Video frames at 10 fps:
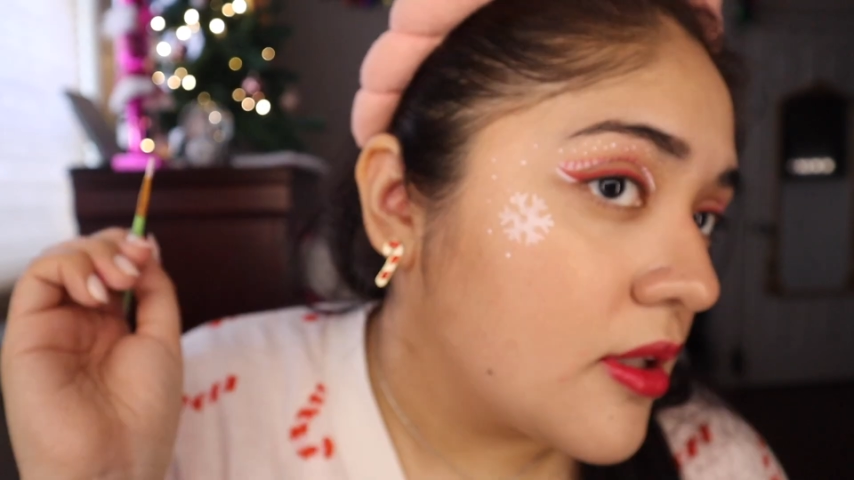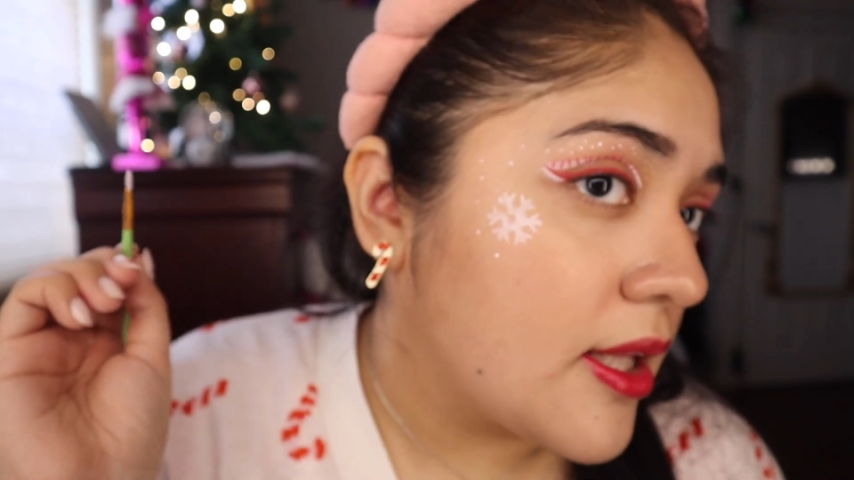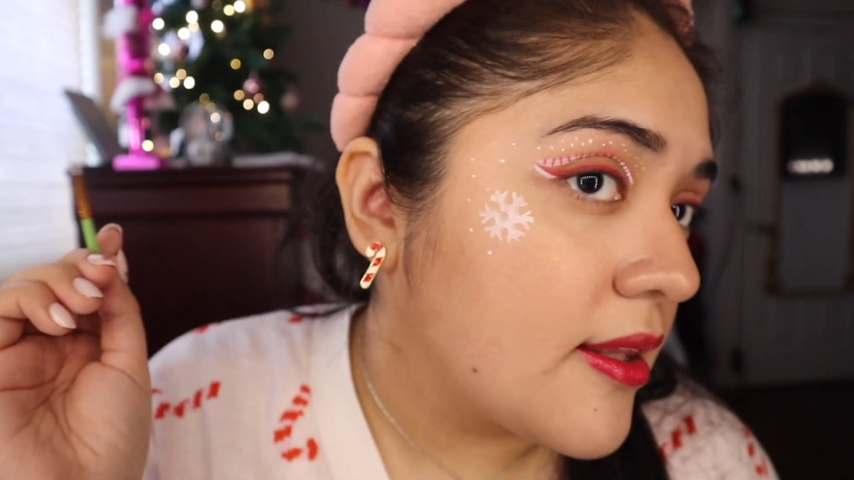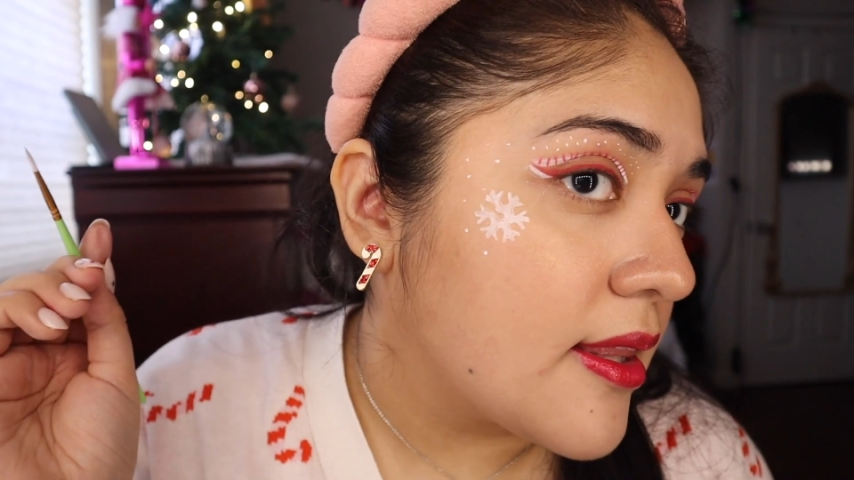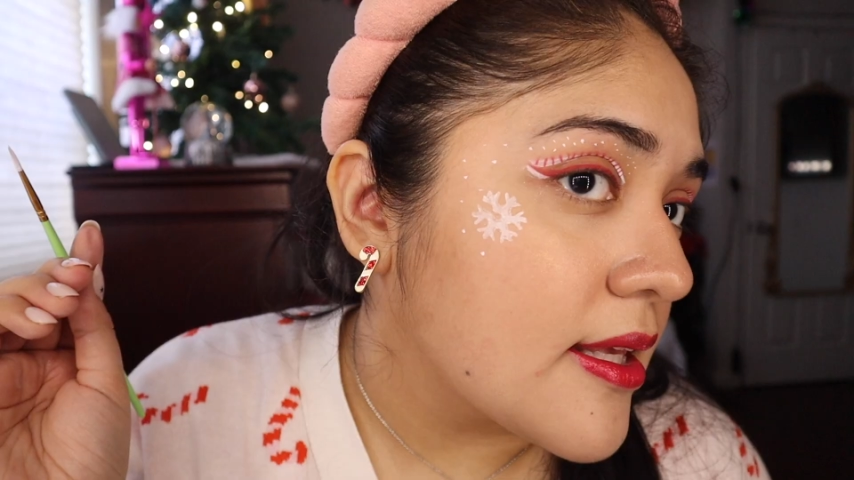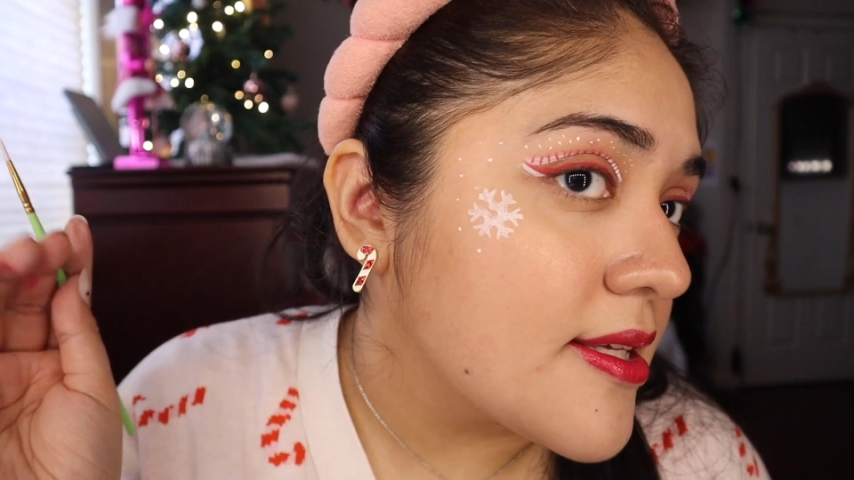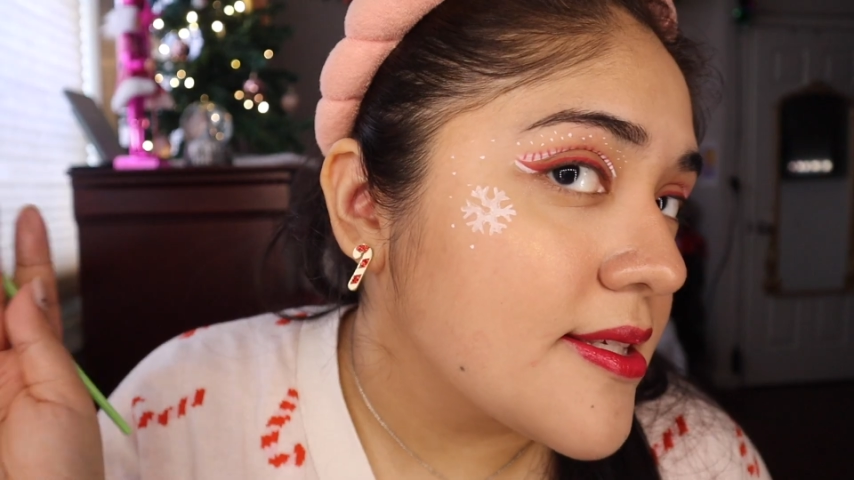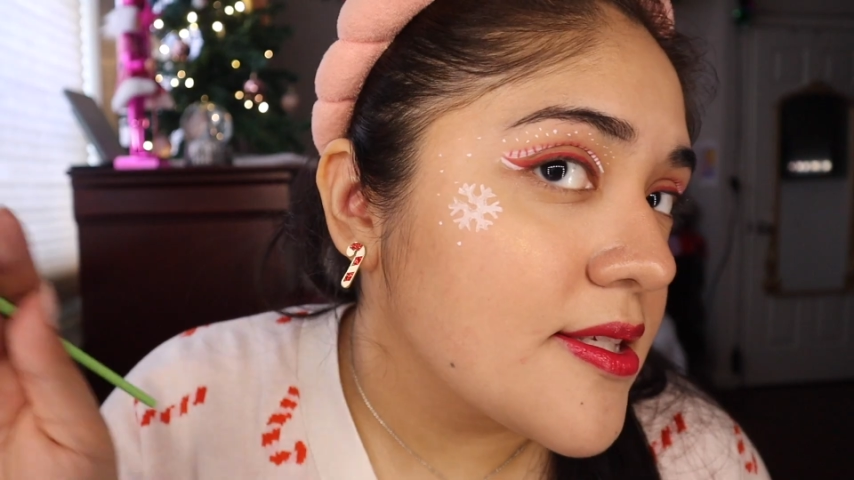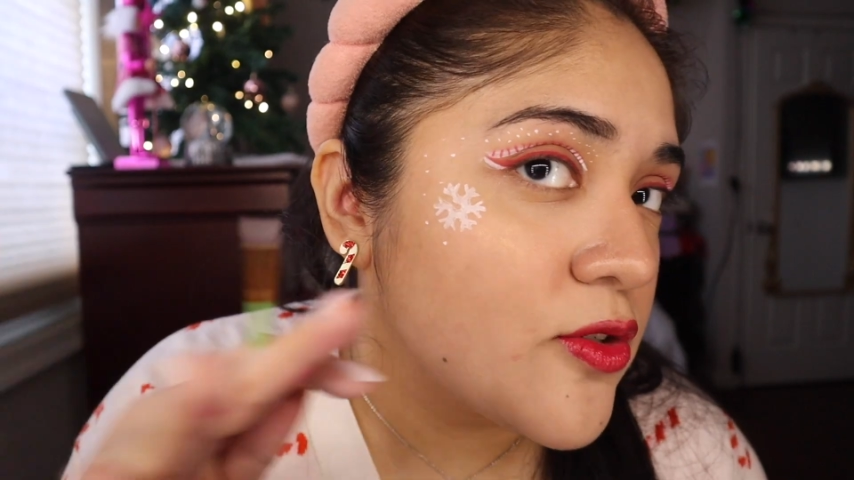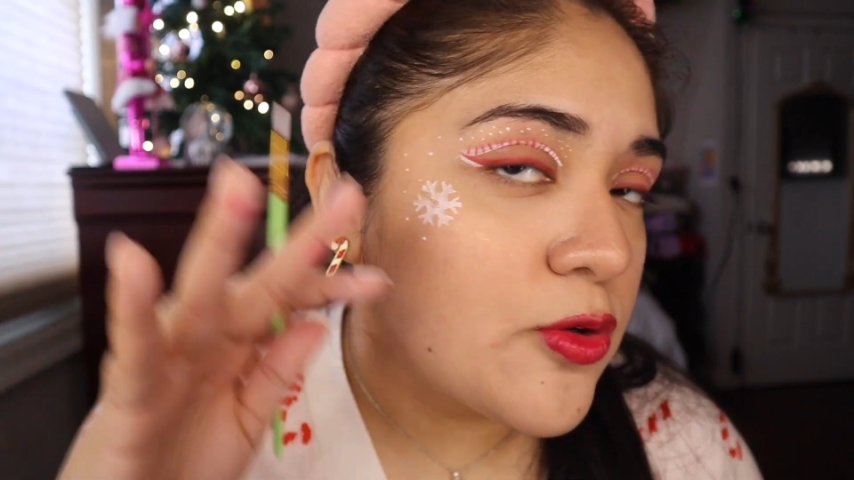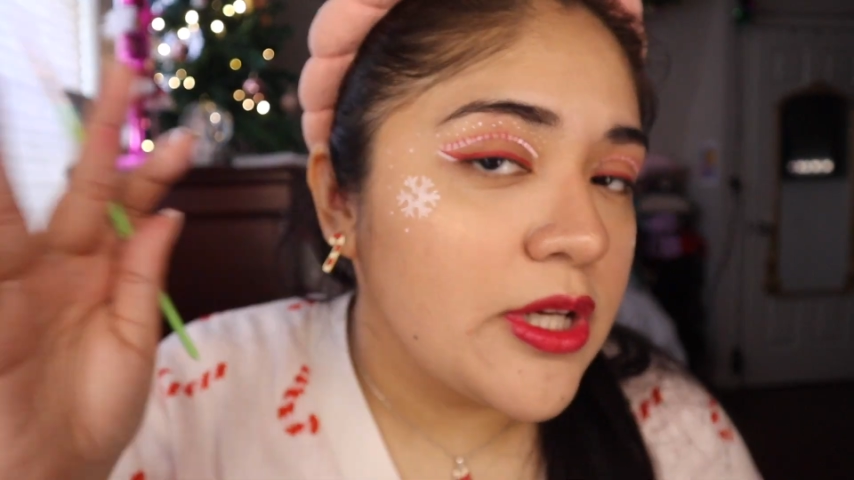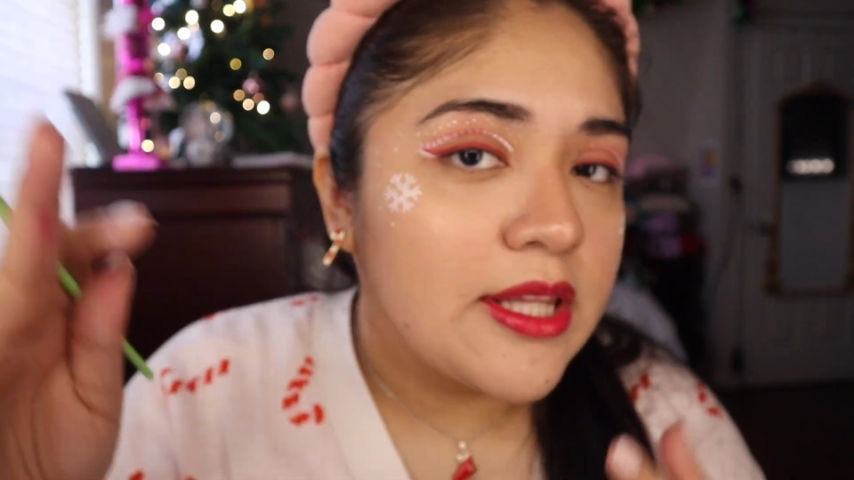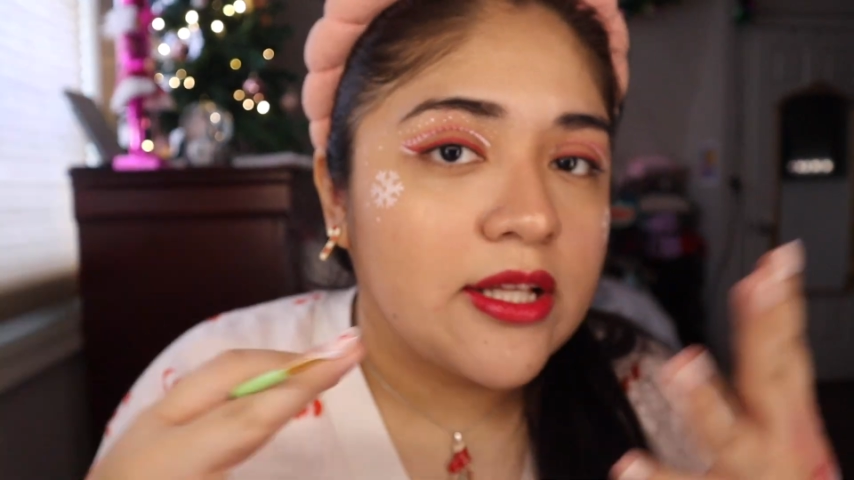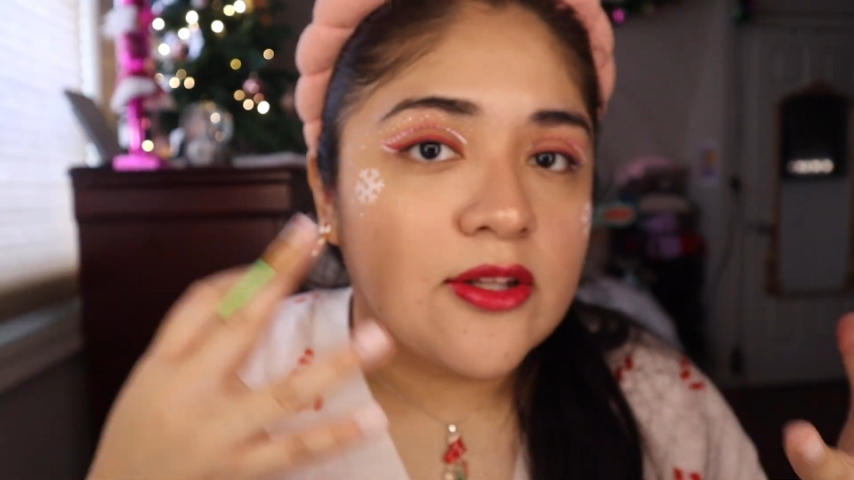Like this to create like a